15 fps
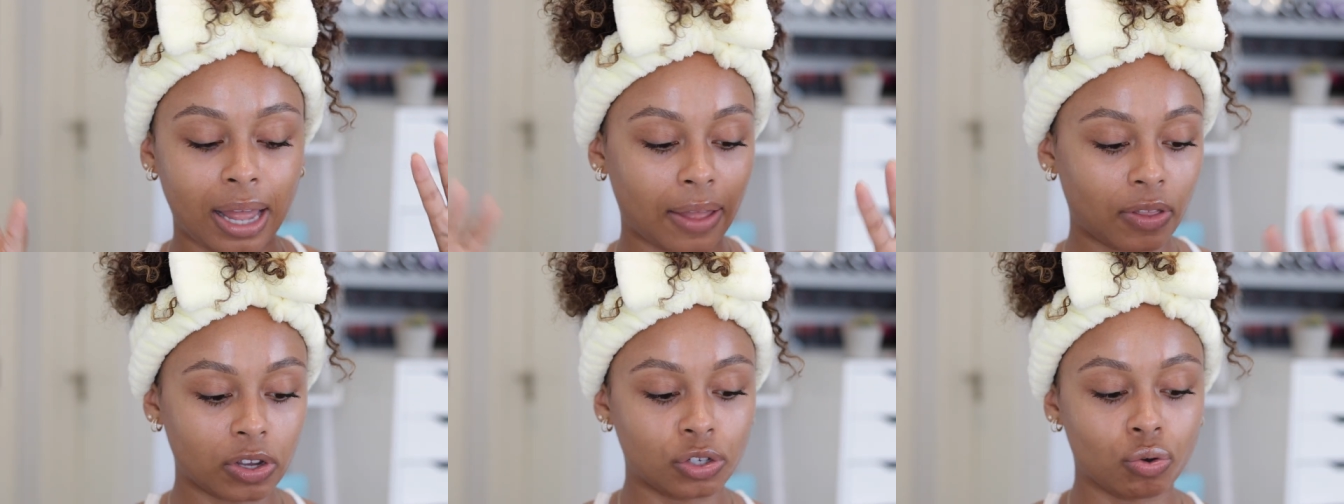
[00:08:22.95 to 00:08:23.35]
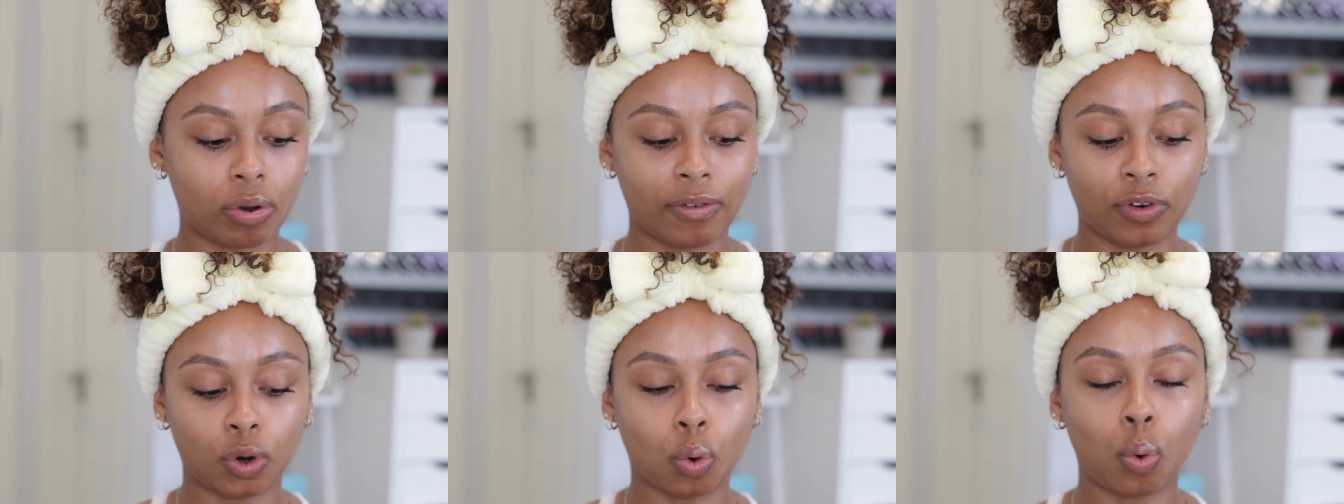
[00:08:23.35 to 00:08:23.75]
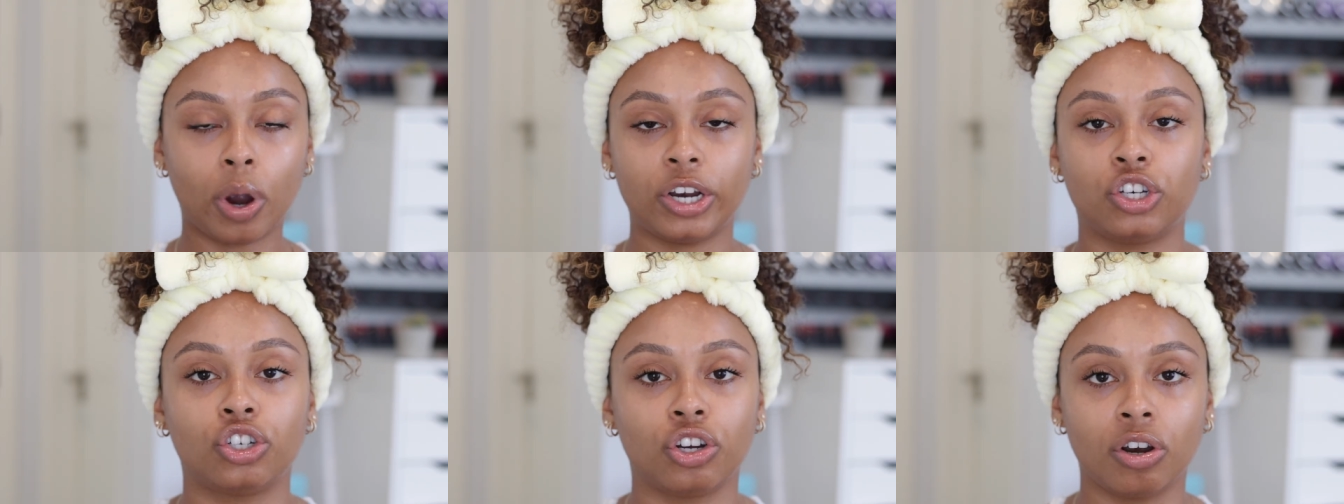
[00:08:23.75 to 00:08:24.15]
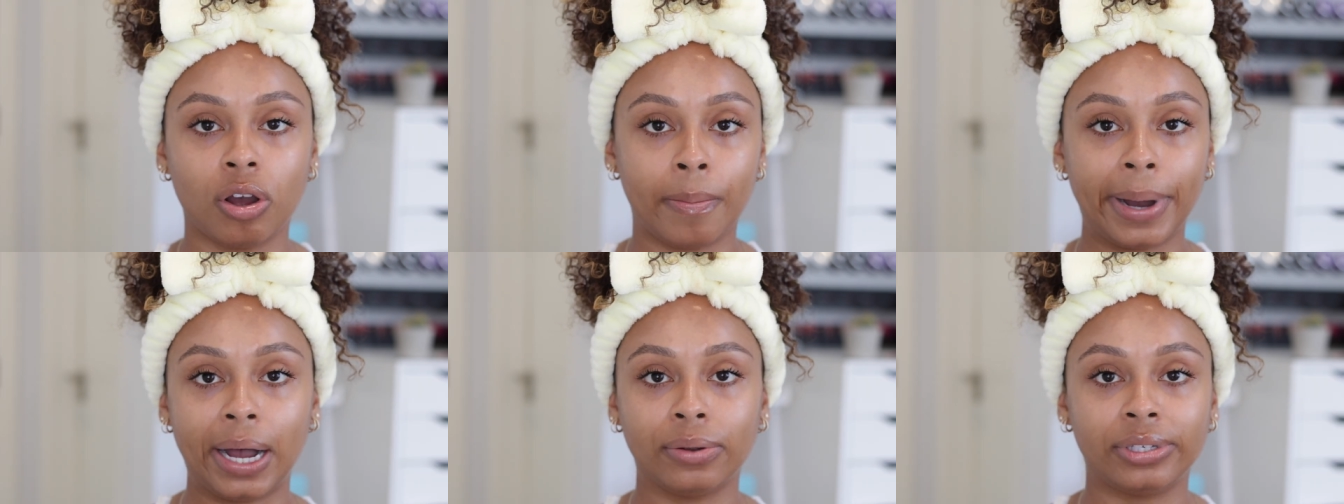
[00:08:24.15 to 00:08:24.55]
Like there's not even a
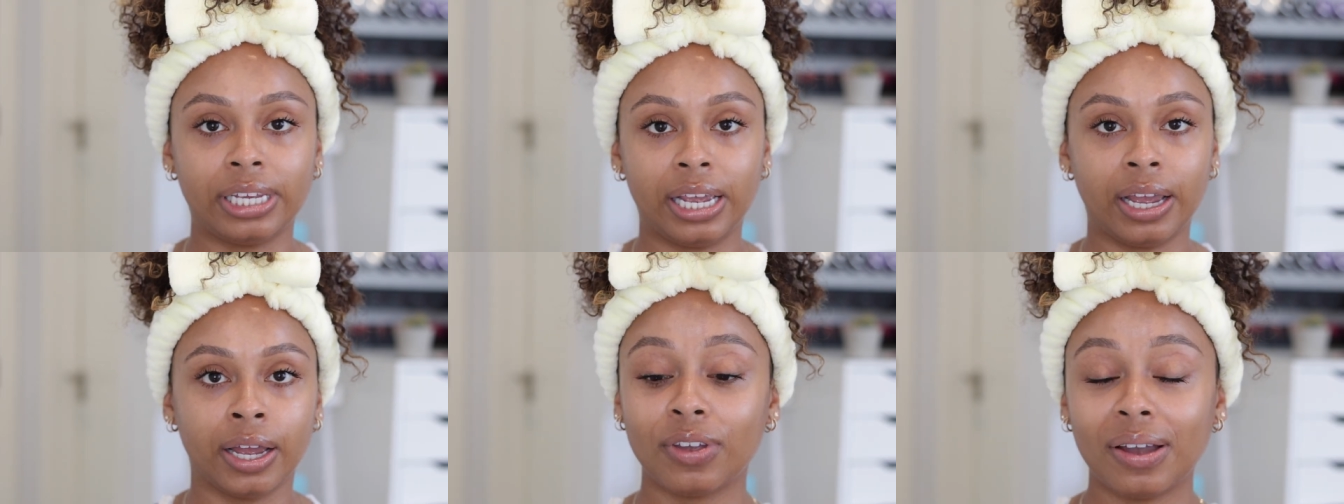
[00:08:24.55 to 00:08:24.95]
question about it.